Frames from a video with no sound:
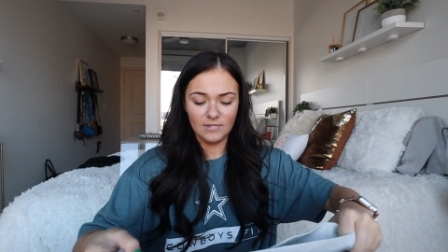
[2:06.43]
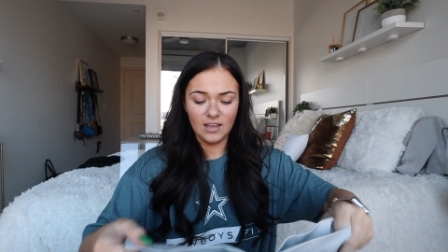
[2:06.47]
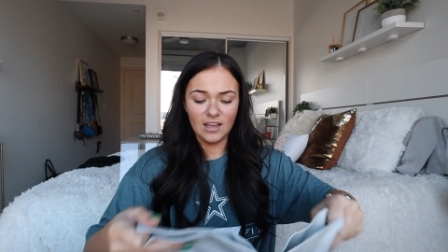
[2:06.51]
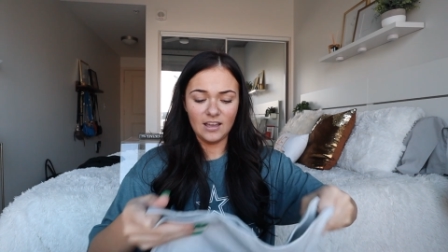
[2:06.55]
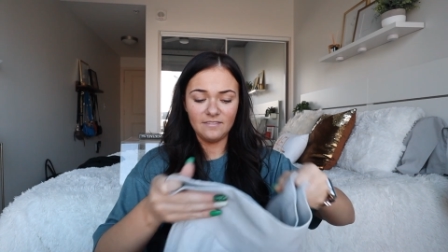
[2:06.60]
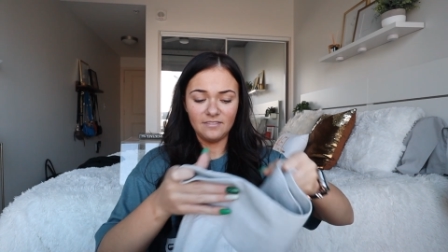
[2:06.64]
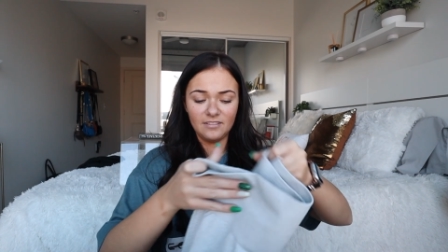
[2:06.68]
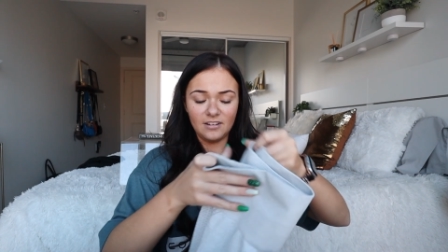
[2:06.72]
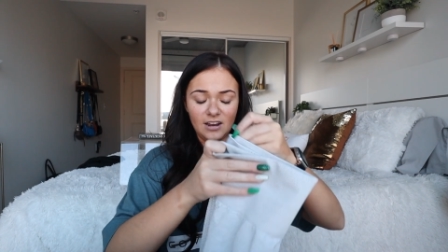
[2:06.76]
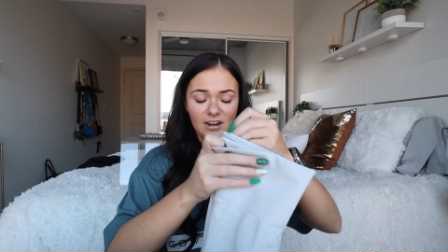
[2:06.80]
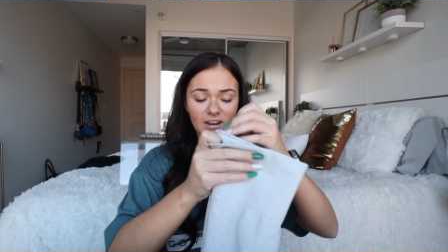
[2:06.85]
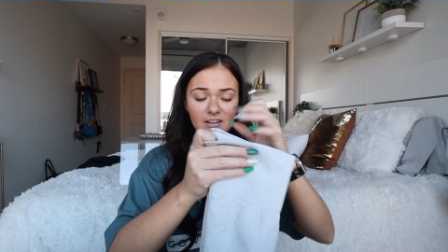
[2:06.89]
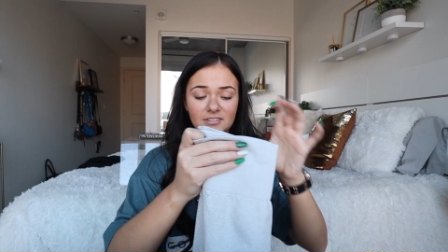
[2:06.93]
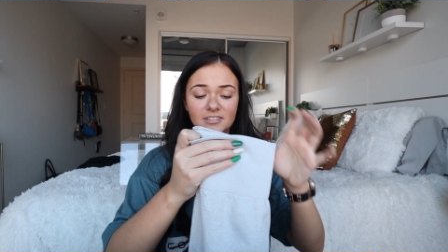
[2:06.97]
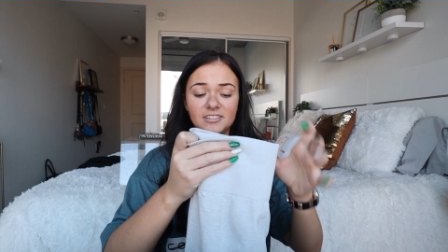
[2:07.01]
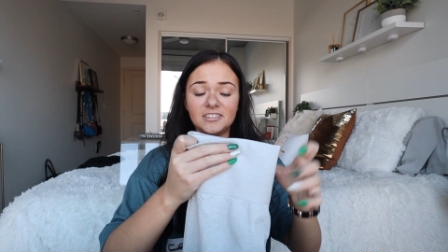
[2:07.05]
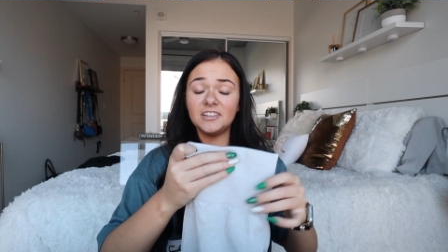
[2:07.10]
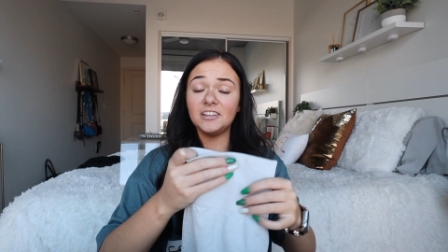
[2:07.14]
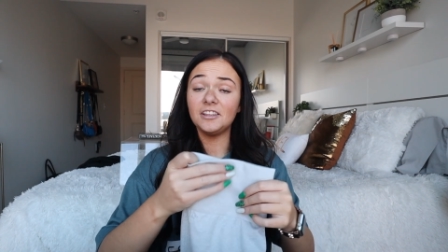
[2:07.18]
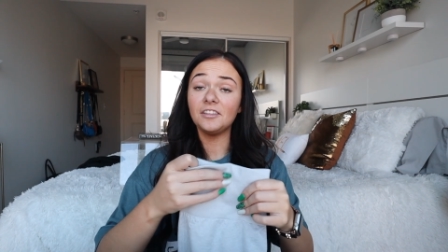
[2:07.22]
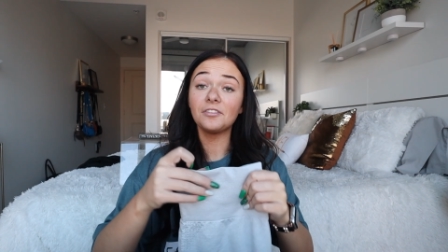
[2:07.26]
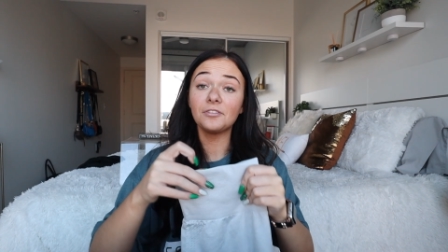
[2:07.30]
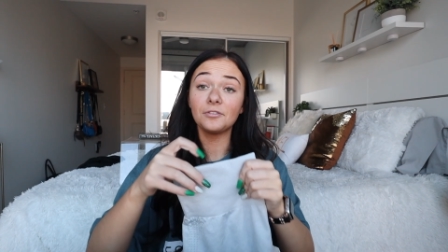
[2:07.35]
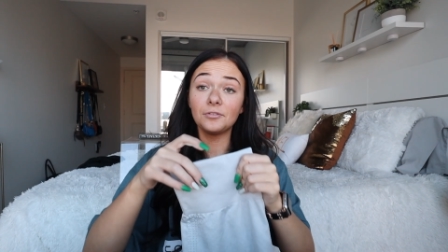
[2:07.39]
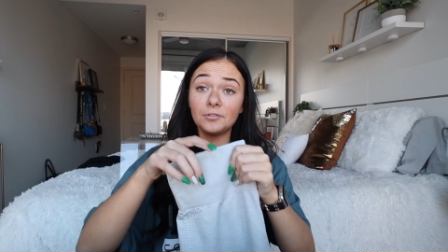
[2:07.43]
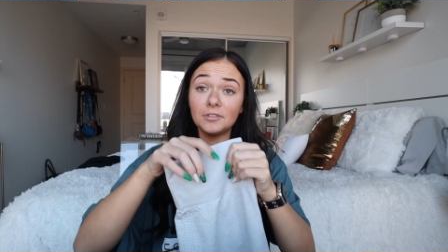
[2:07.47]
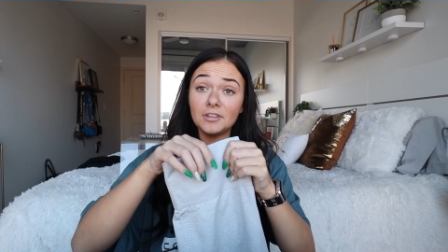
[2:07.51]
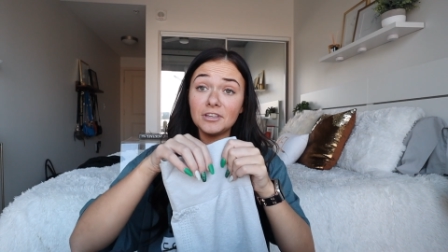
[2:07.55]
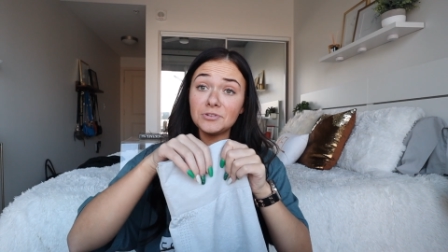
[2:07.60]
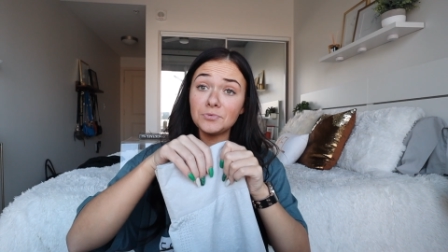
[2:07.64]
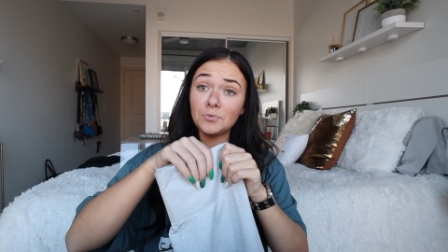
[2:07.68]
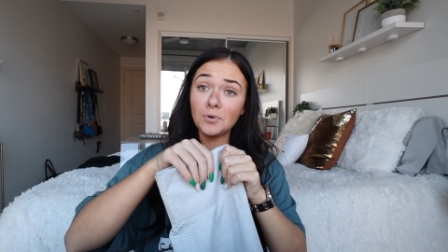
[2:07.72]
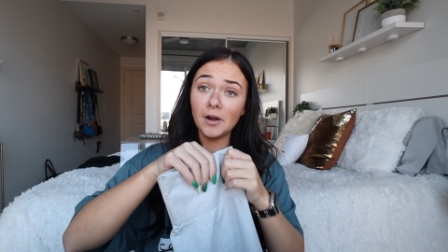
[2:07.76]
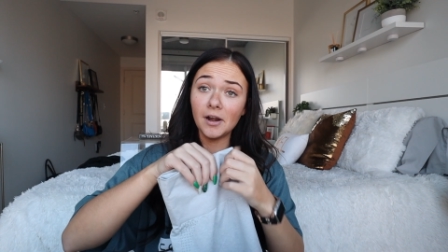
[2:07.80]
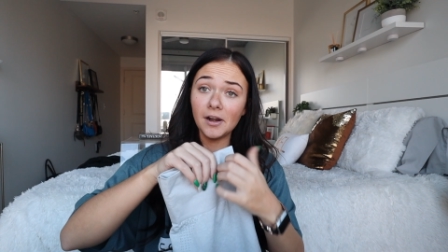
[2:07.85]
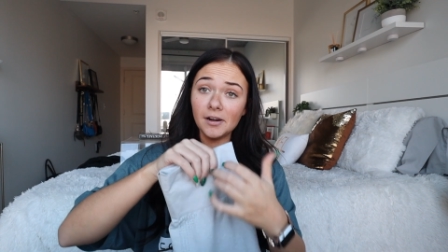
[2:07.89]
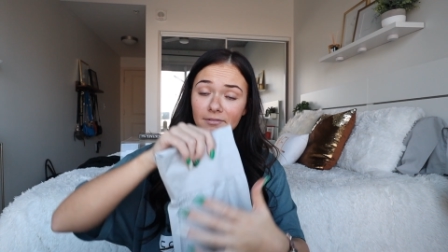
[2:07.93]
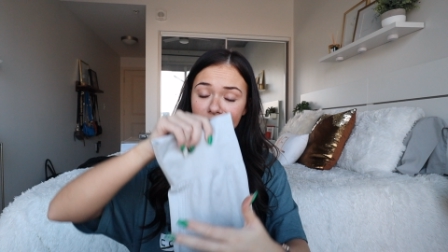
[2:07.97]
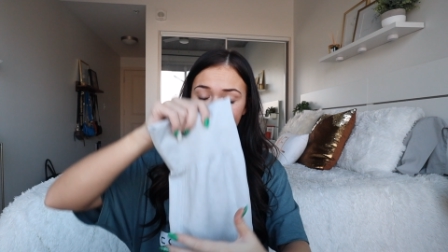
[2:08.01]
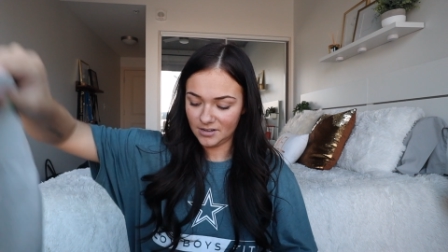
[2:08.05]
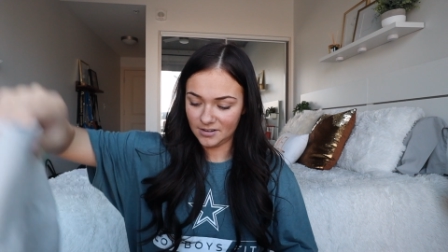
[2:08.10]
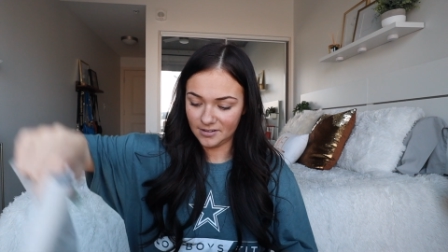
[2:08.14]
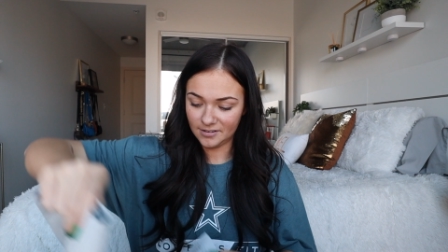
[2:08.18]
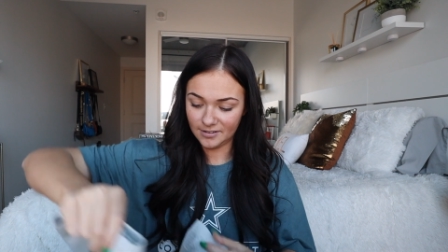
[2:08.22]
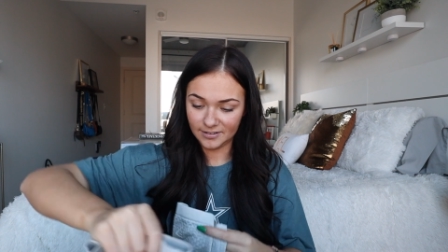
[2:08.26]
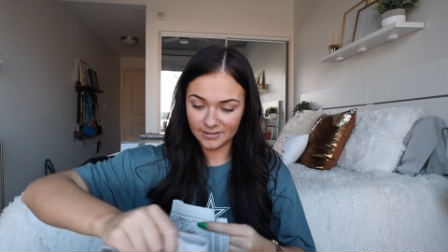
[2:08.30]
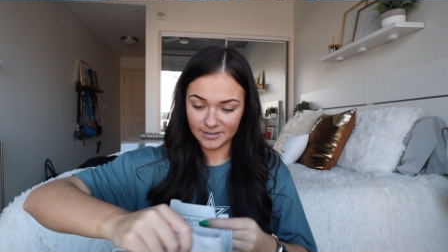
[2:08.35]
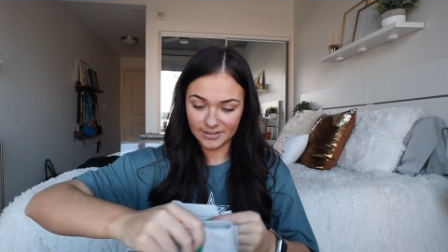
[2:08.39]
I forgot how see-through these were.
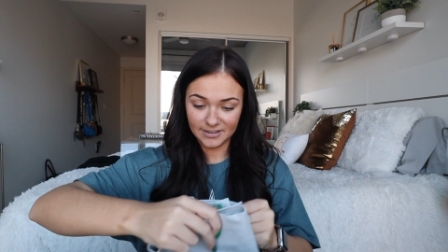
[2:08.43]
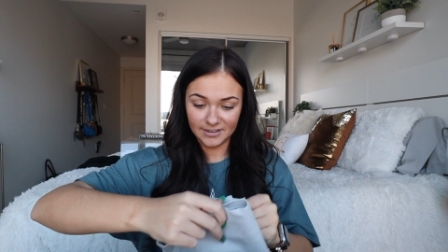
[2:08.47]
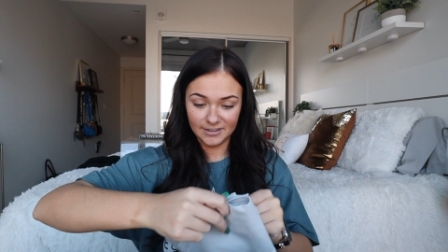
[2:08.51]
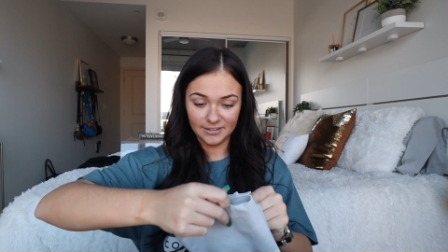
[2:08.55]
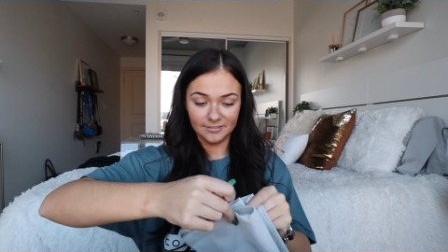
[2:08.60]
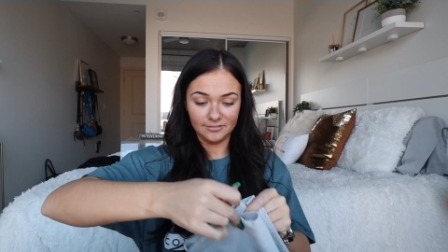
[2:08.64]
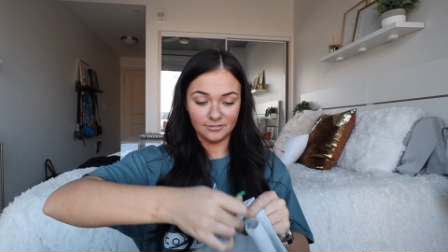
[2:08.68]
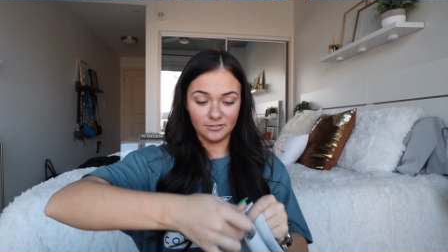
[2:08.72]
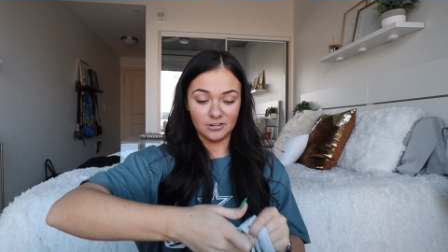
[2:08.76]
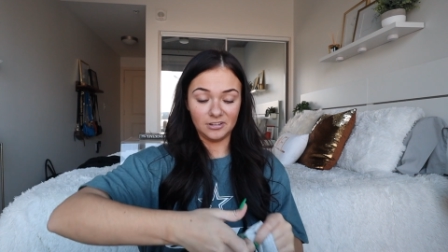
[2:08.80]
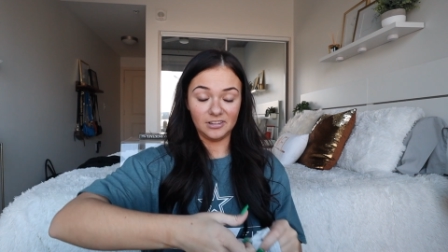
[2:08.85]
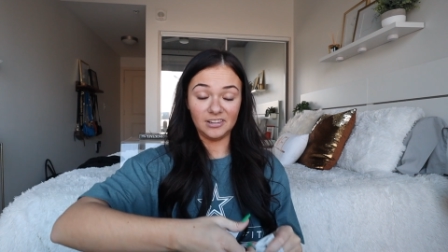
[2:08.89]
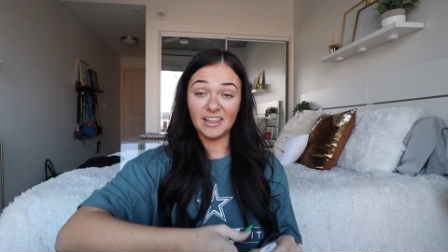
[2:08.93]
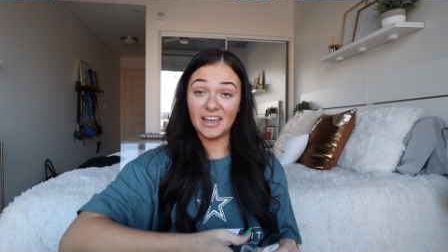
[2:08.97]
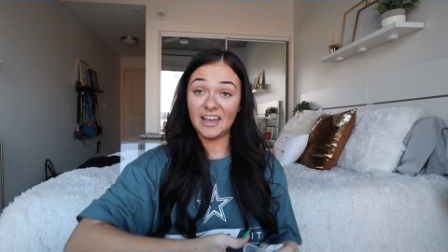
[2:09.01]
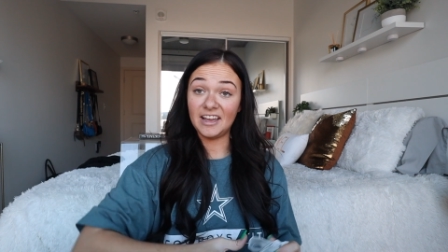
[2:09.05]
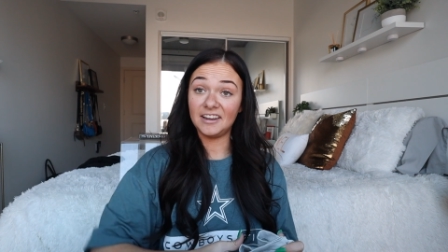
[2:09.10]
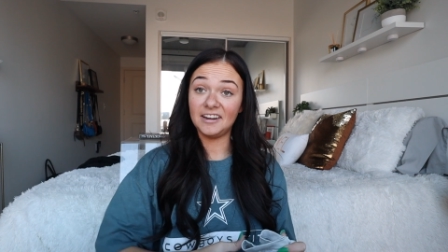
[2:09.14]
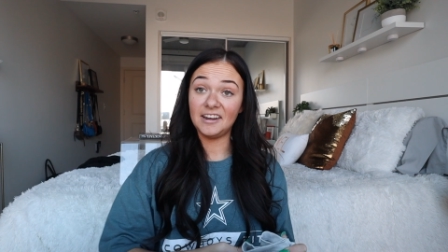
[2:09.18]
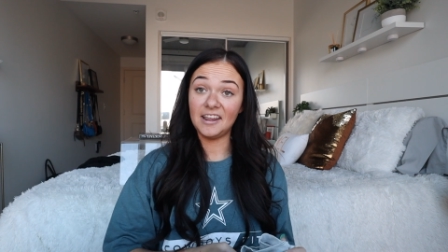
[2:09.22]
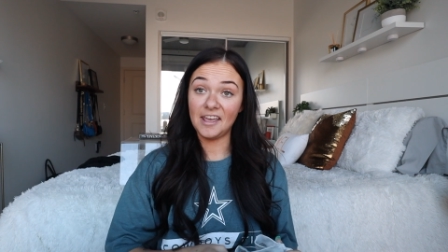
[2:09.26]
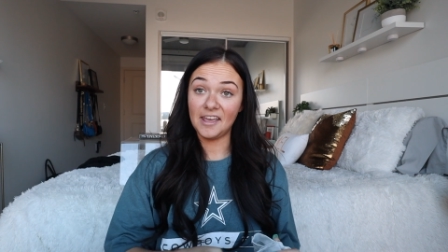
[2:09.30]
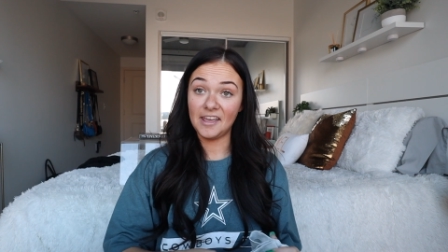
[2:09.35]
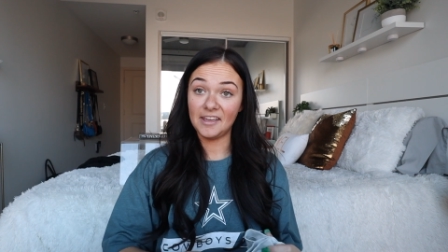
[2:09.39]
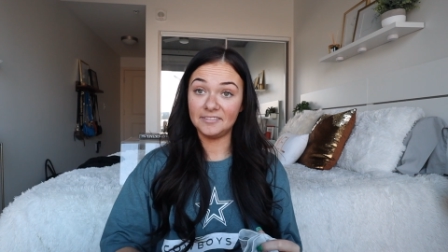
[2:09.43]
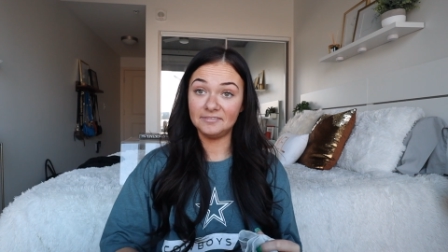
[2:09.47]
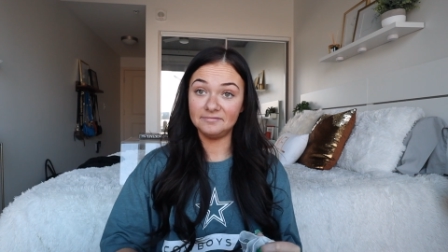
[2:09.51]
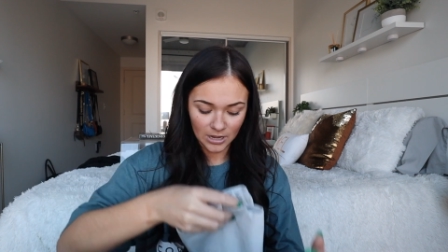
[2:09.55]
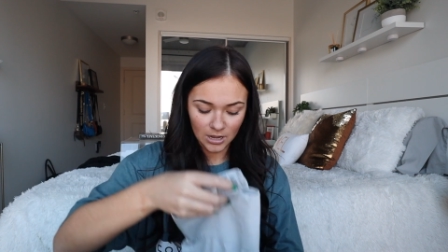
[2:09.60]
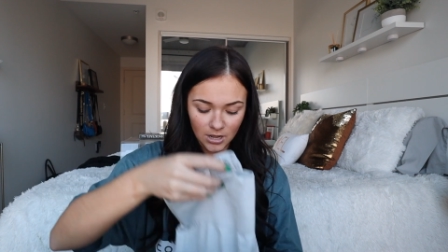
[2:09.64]
Not ideal for a leg day.